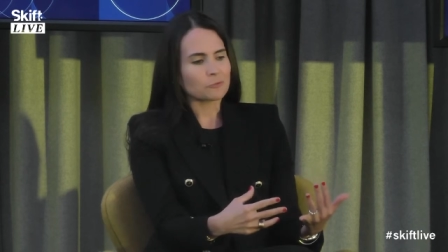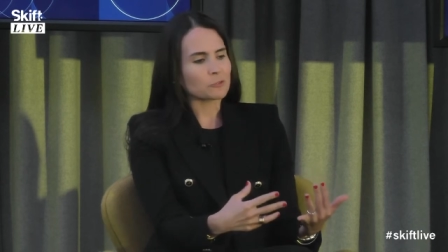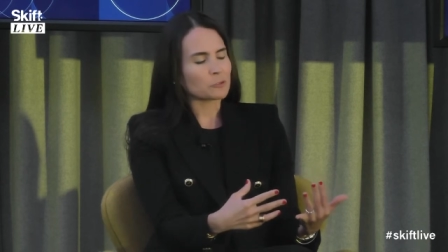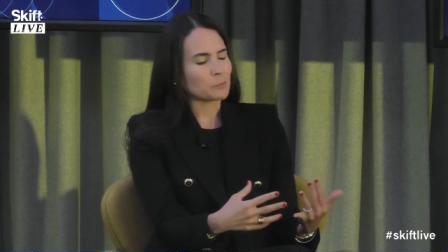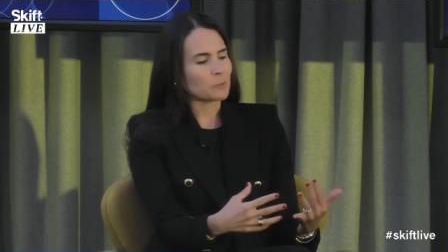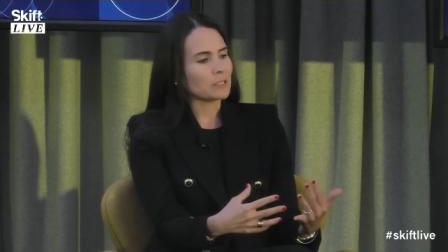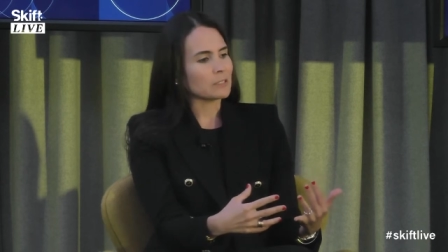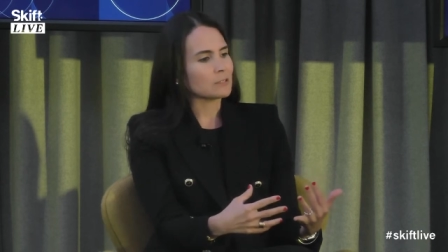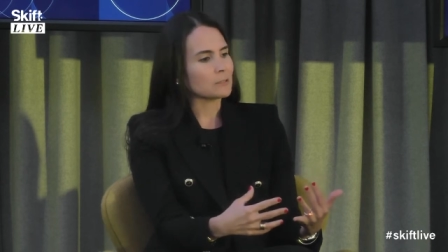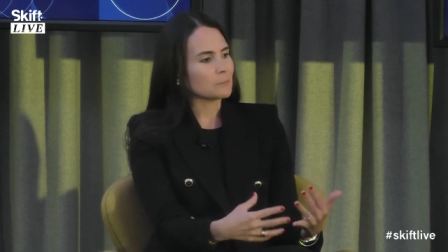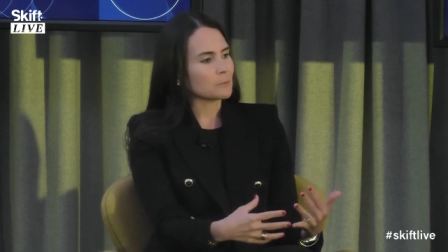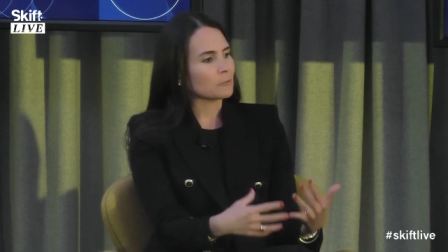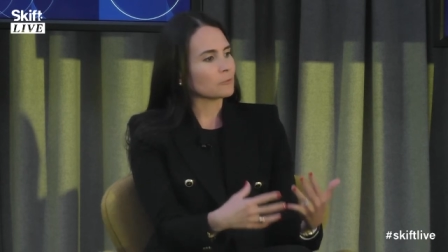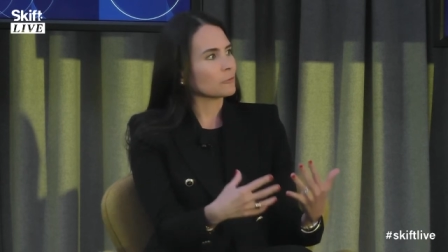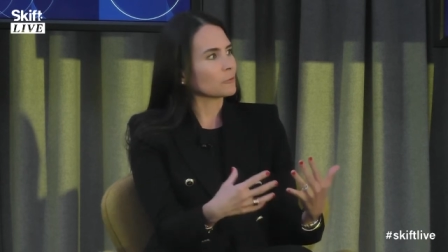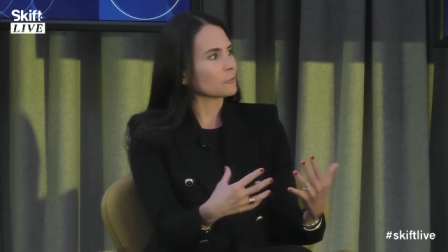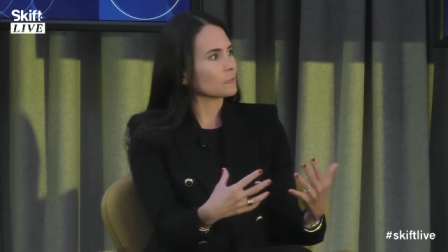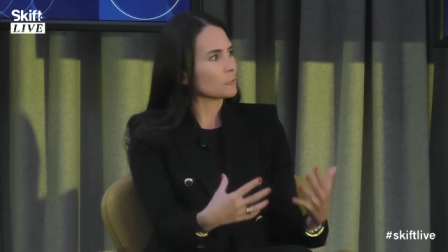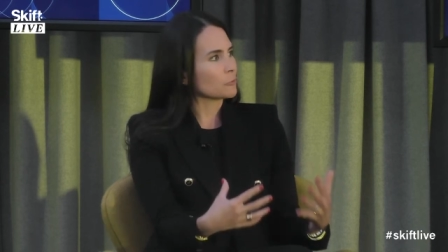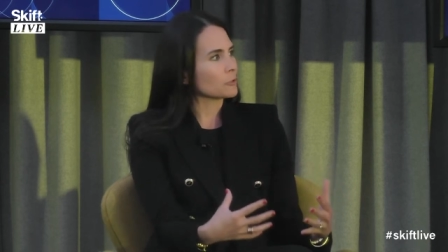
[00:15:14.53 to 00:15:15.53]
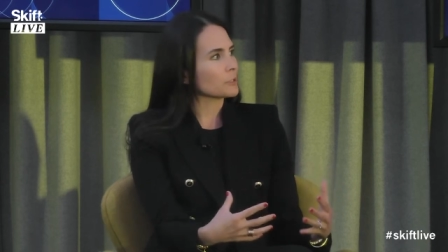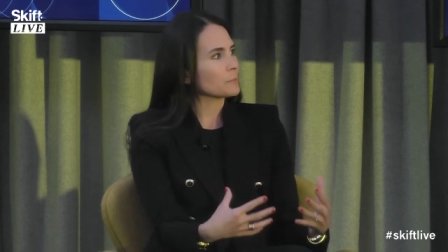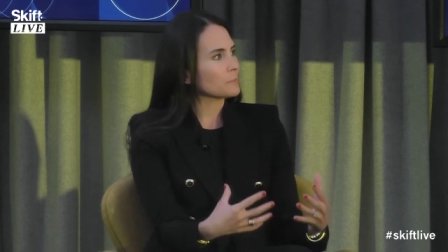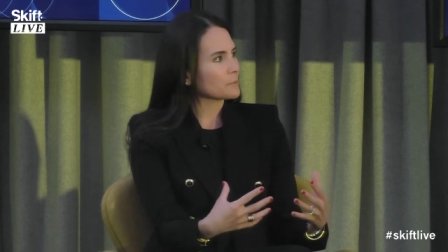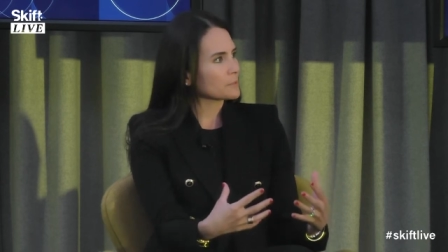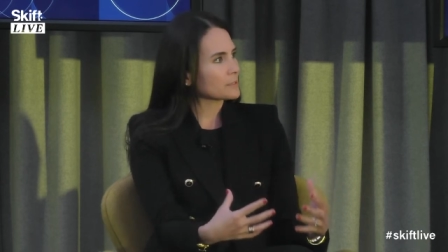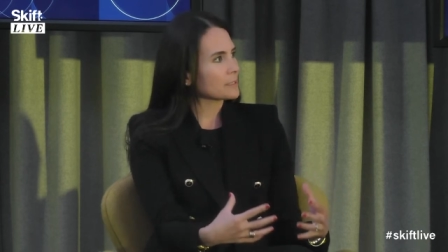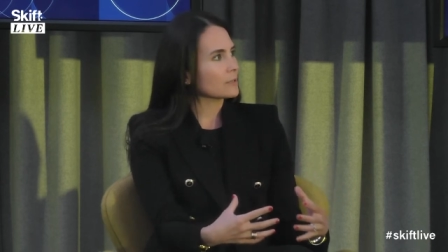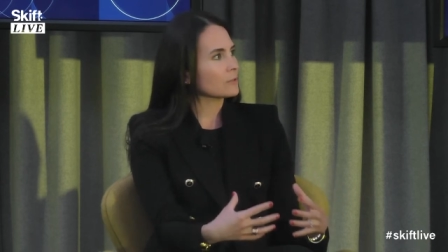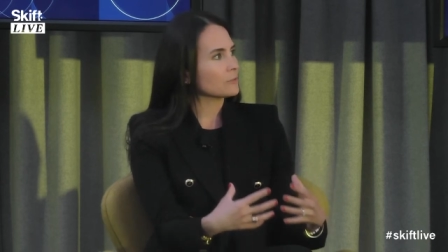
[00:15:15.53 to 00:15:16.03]
responsible for
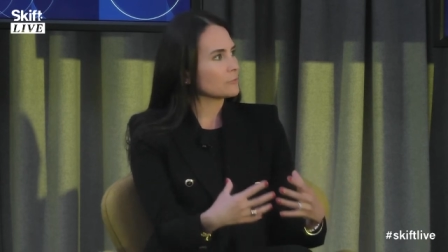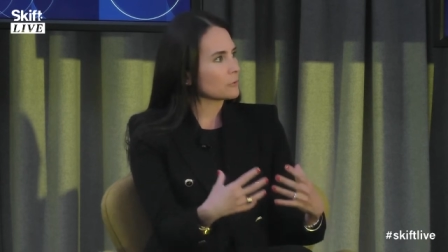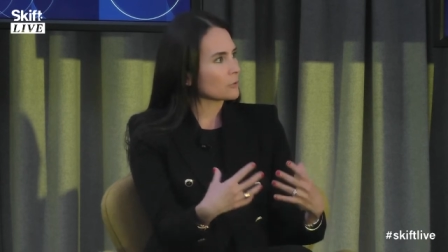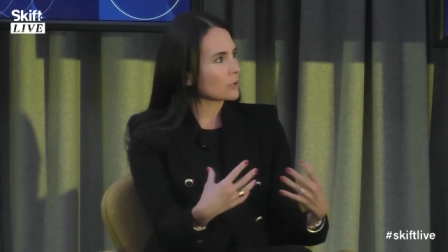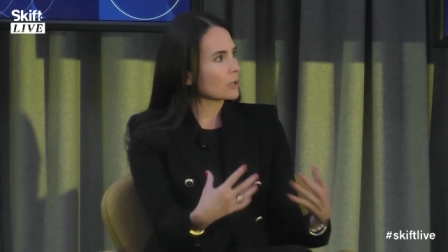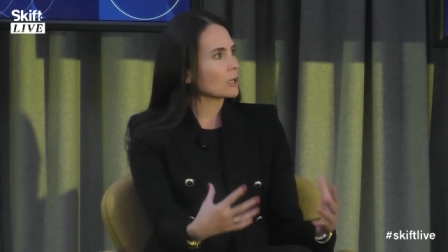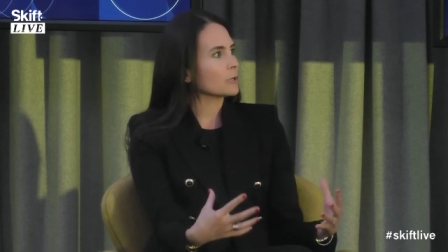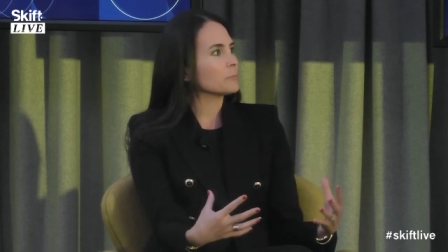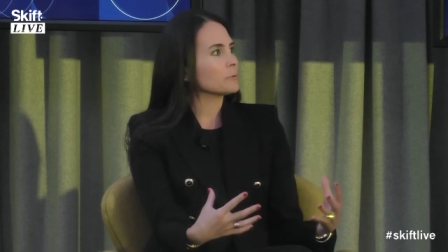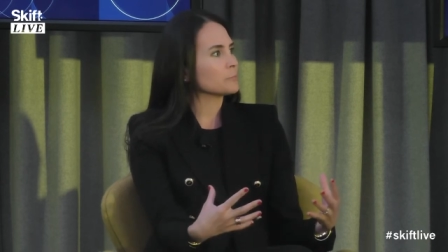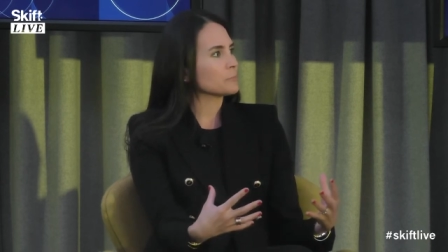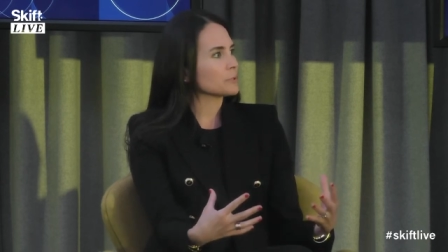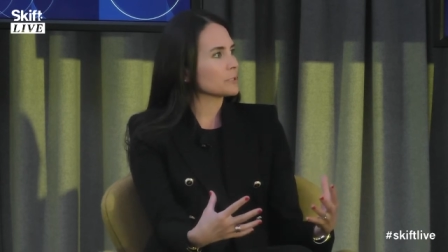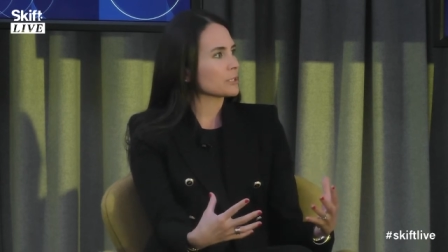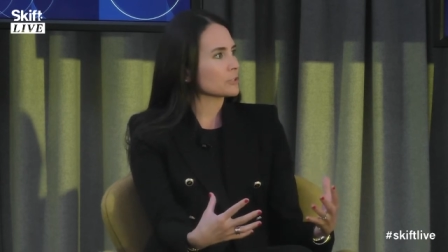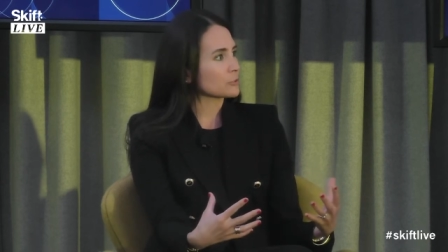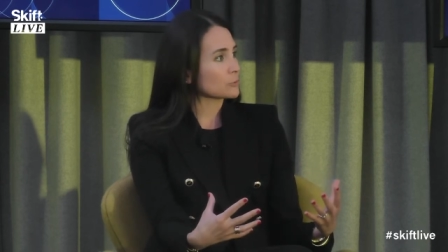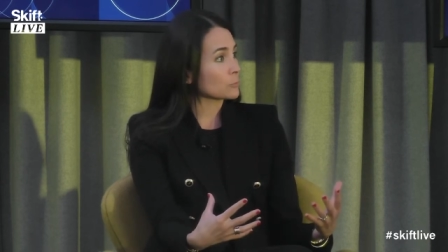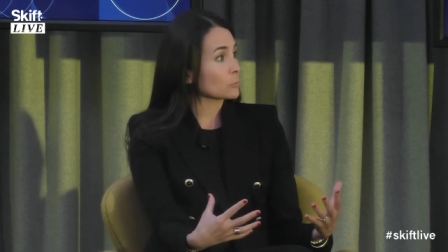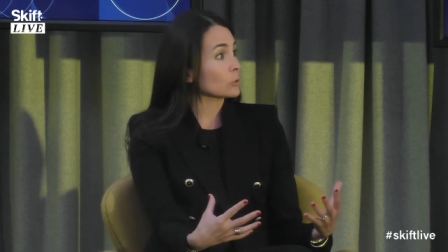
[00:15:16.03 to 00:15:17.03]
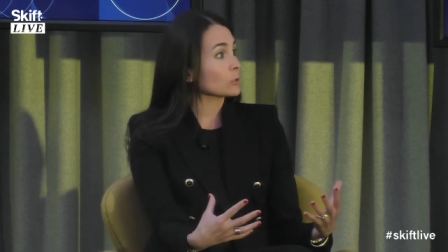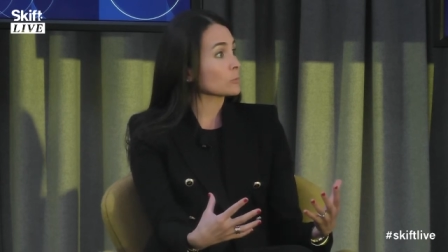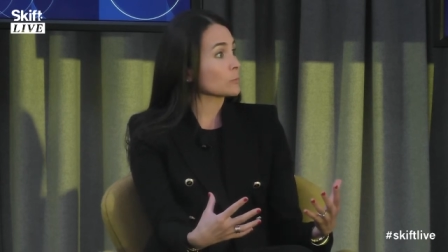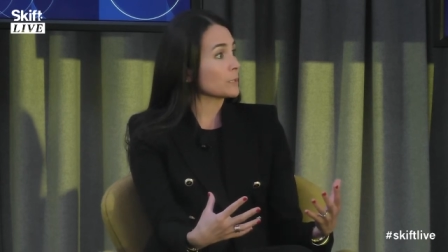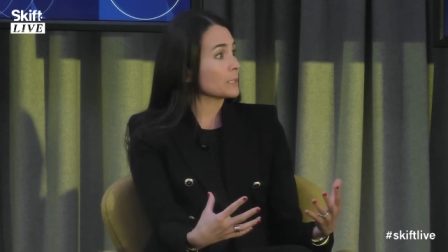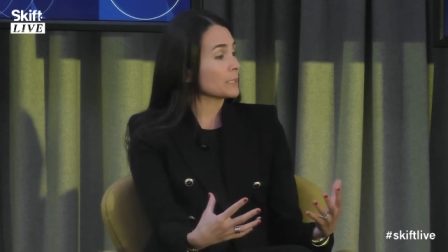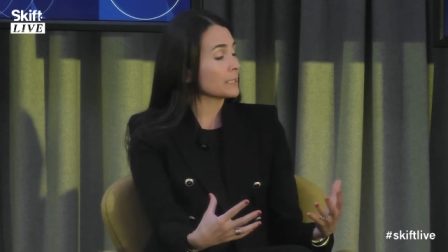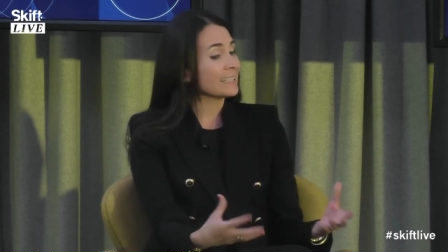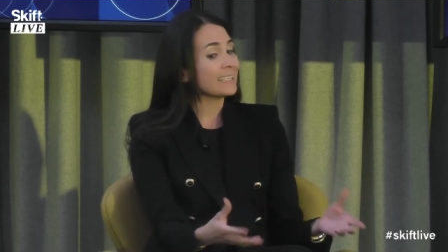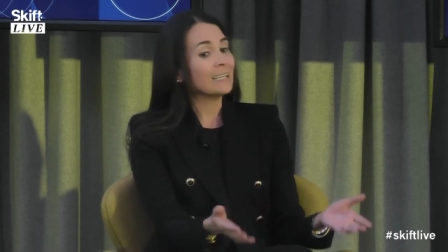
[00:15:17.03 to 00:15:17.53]
40% of all carbon production
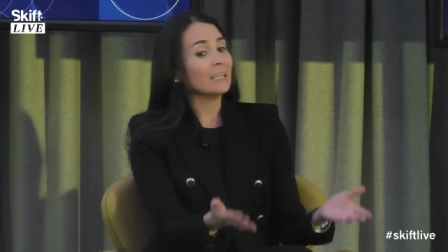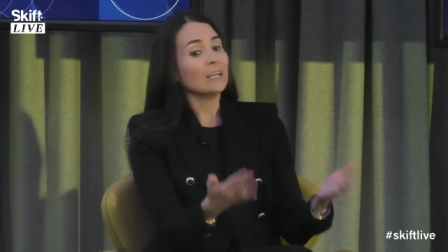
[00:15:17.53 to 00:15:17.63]
worldwide.